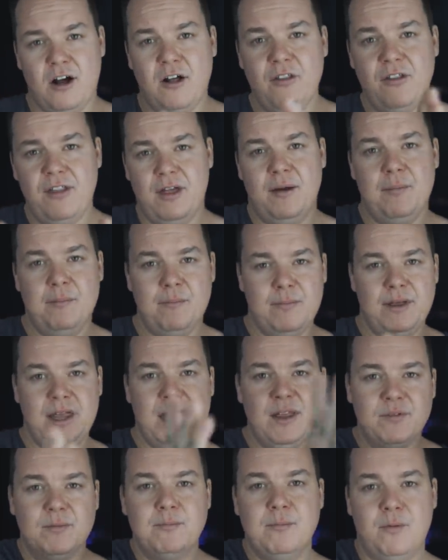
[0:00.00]
on them
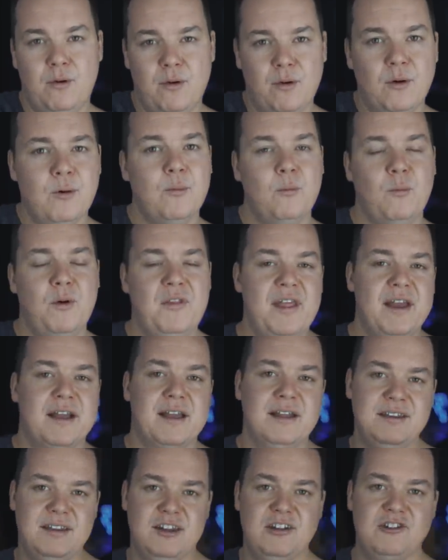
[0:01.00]
even more with their
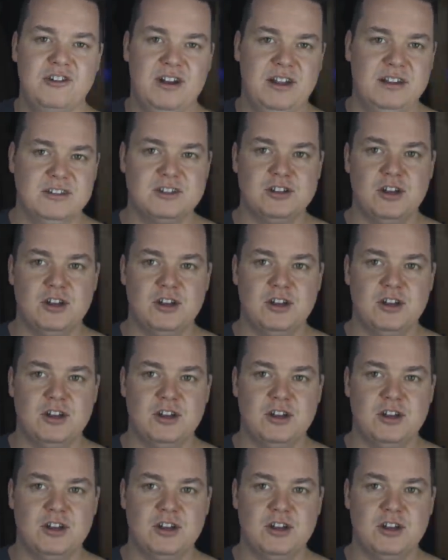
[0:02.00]
conditioning.